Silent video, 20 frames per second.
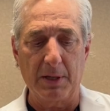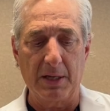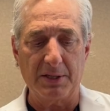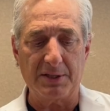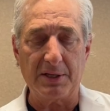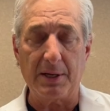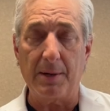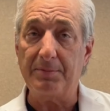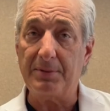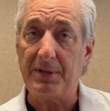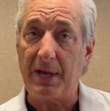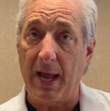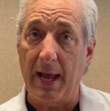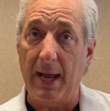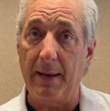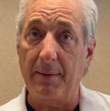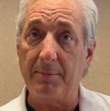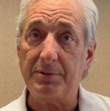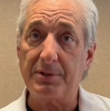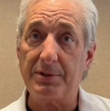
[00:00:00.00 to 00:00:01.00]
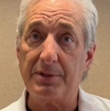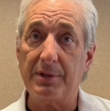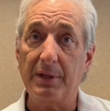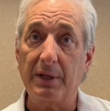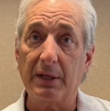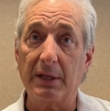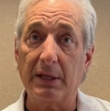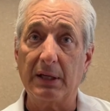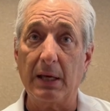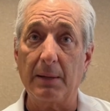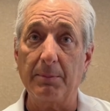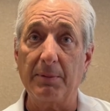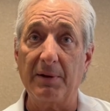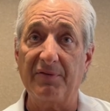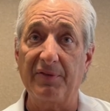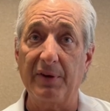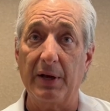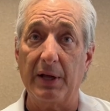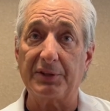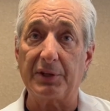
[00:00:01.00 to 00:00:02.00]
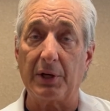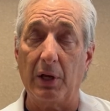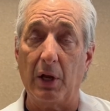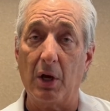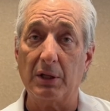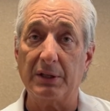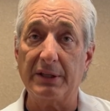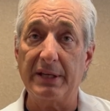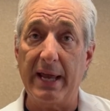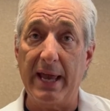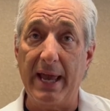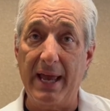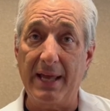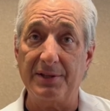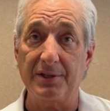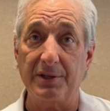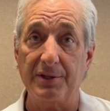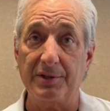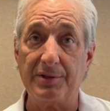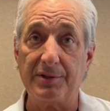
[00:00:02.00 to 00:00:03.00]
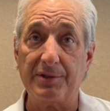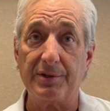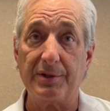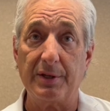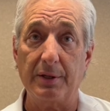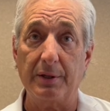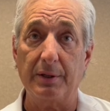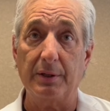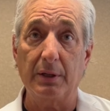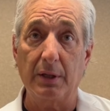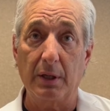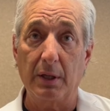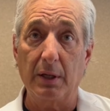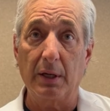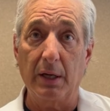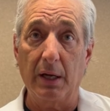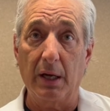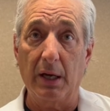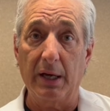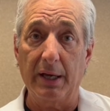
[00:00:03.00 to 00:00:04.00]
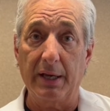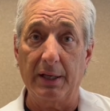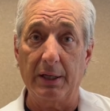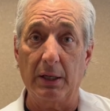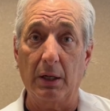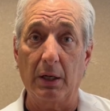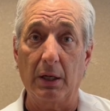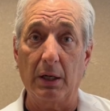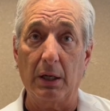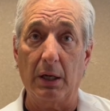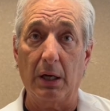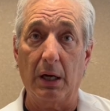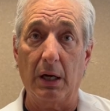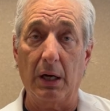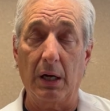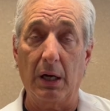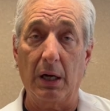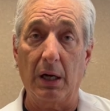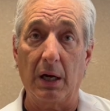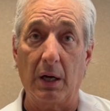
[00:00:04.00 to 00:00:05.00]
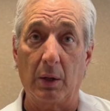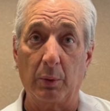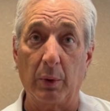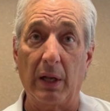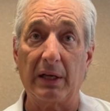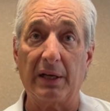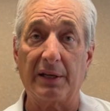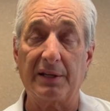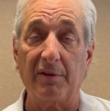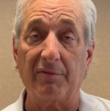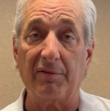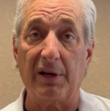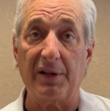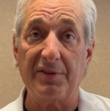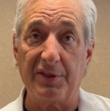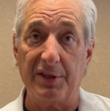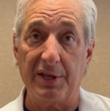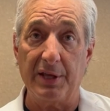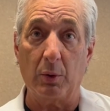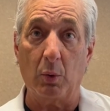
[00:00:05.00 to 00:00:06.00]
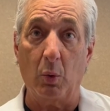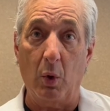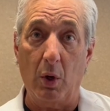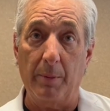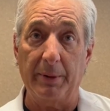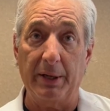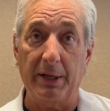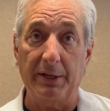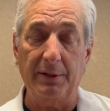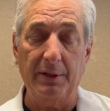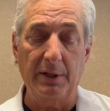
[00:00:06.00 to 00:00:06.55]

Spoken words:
sometimes can be felt along the edges in a relatively thin woman,